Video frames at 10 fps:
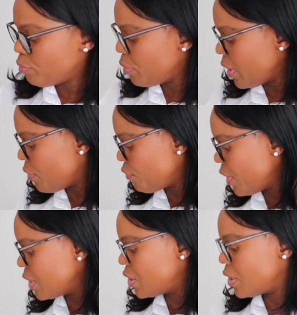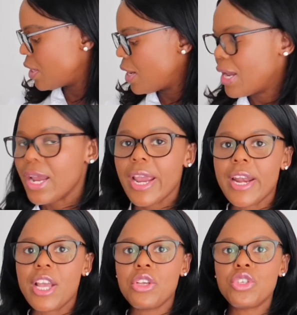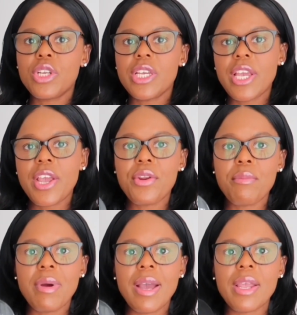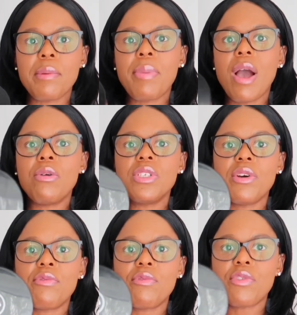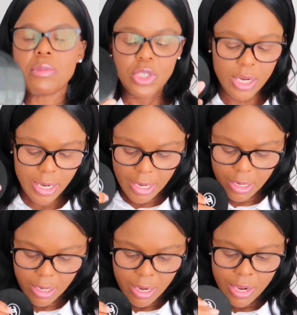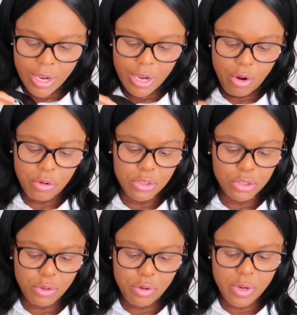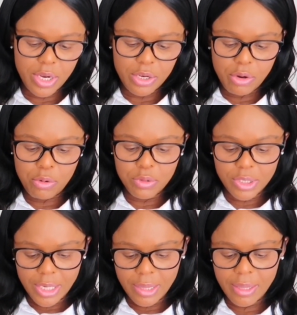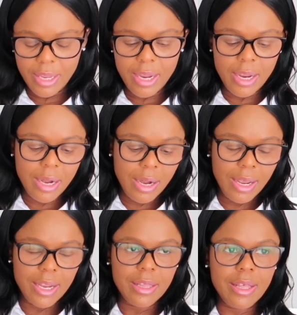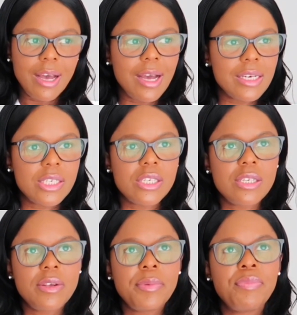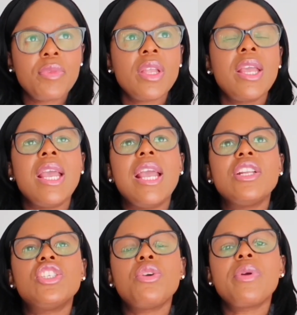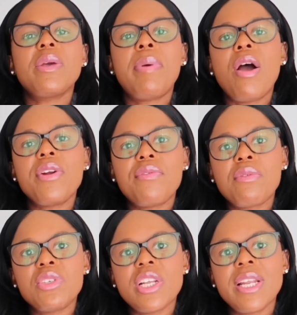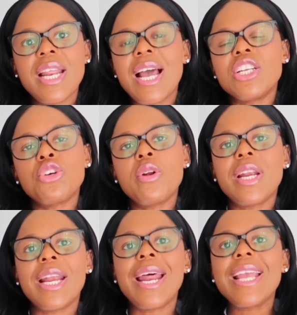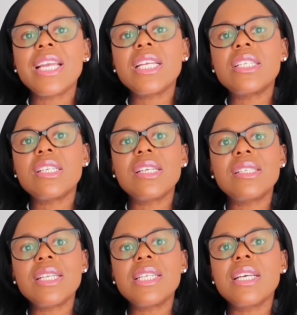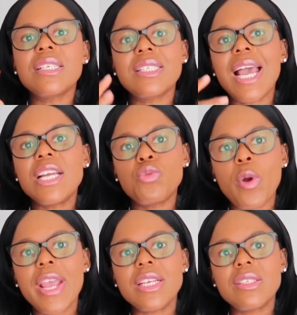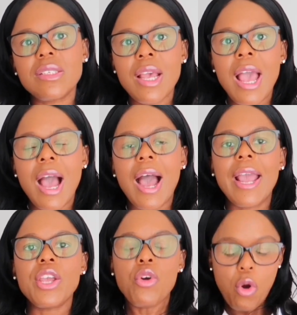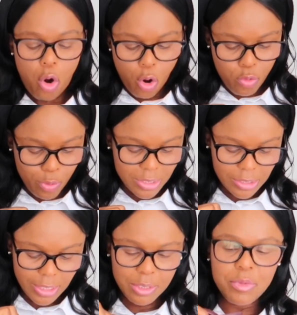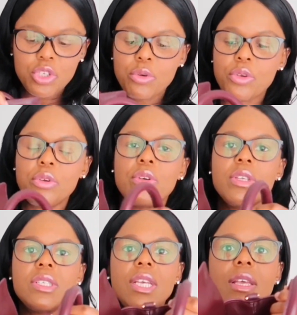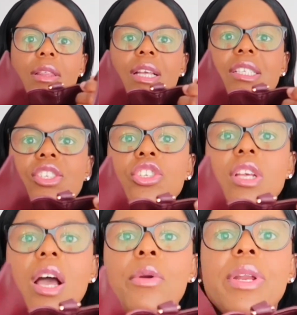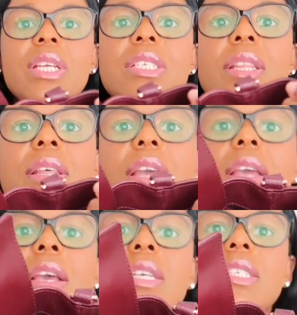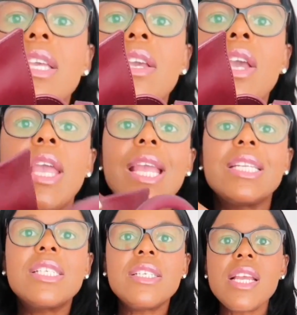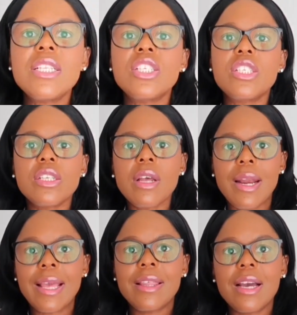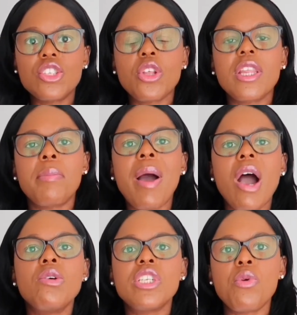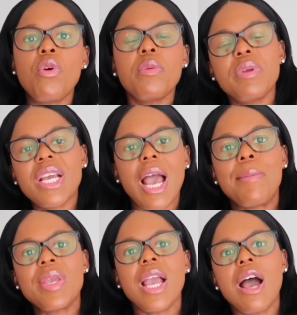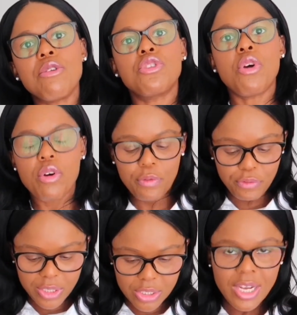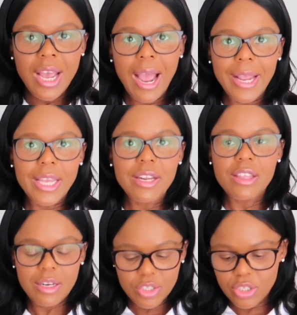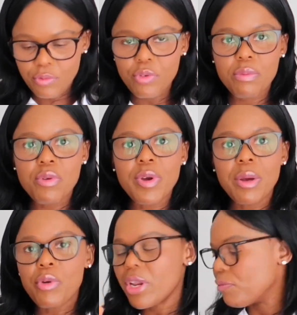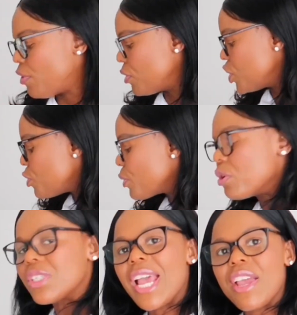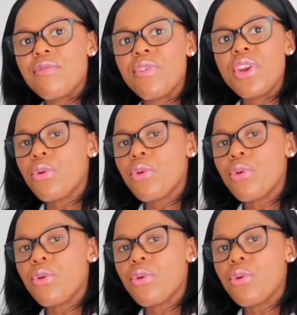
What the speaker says: Perfect. And I usually carry my powder from Chanel also. It goes in there like that. And you see, with the powder from Chanel, I don't like it sitting sideways. I always, let me show you. See, that's just how it is in there. See, it sits like that so that the powder won't be coming out all of it. I carry that stuff with me when I'm wearing foundation because I have very